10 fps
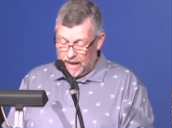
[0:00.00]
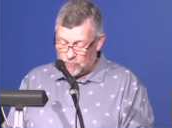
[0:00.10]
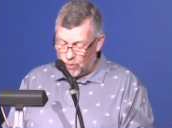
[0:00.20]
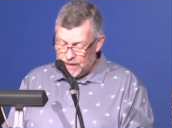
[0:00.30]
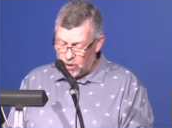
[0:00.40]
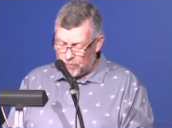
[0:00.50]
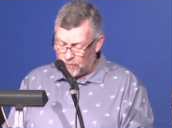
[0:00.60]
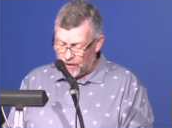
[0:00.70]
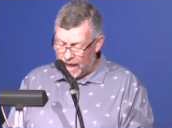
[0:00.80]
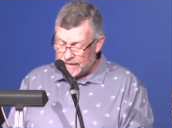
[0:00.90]
And we are
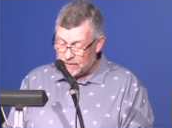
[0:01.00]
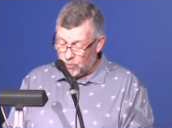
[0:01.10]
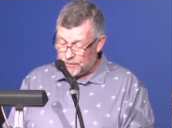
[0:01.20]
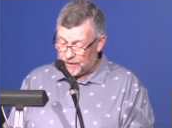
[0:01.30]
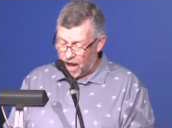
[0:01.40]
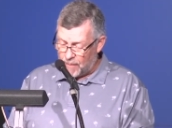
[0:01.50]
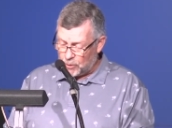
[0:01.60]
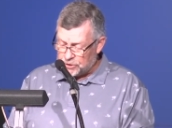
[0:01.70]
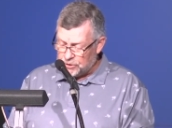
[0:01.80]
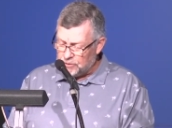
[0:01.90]
provided with an
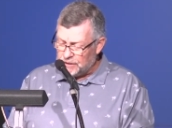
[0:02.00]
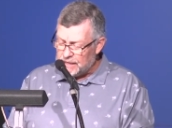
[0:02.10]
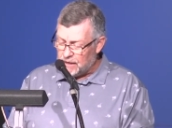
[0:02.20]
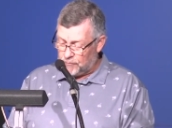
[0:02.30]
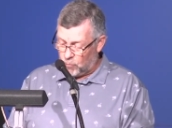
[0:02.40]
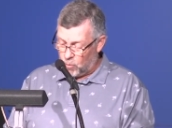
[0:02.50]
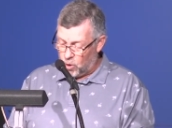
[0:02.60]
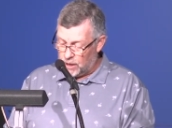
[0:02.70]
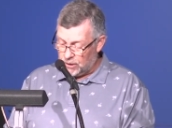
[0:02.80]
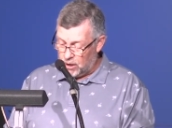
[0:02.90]
opportunity of one